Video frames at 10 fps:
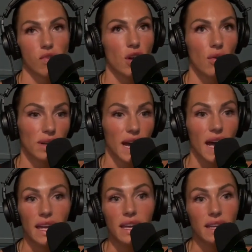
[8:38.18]
go on a
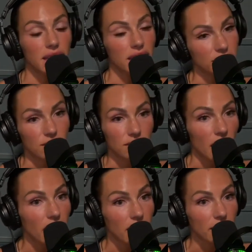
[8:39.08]
hike and he's too
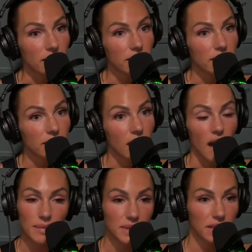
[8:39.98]
tired,
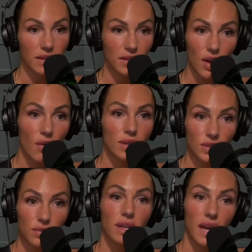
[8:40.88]
I'm still going to go and
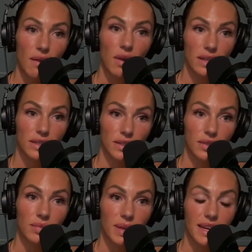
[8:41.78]
do what I want to
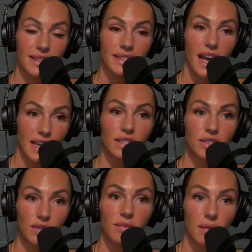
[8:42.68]
do because I can
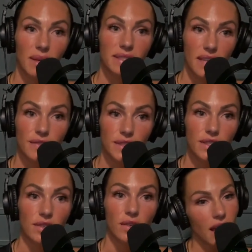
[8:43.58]
do it by myself
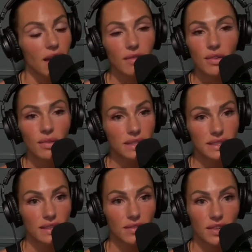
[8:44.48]
too. Everyone is
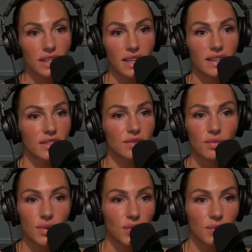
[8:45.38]
different, and there's
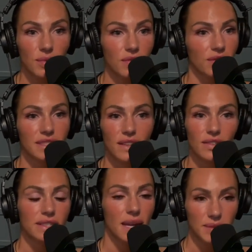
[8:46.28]
room for
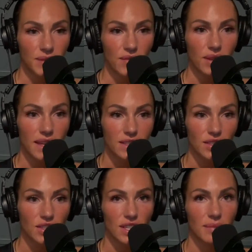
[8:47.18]
different types of
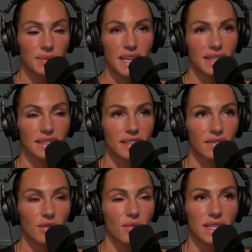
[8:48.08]
relationships and
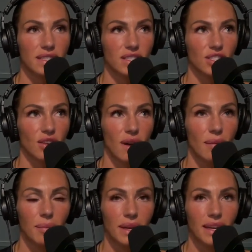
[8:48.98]
different ways to show
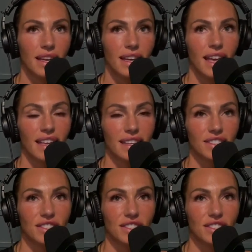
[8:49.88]
up. And I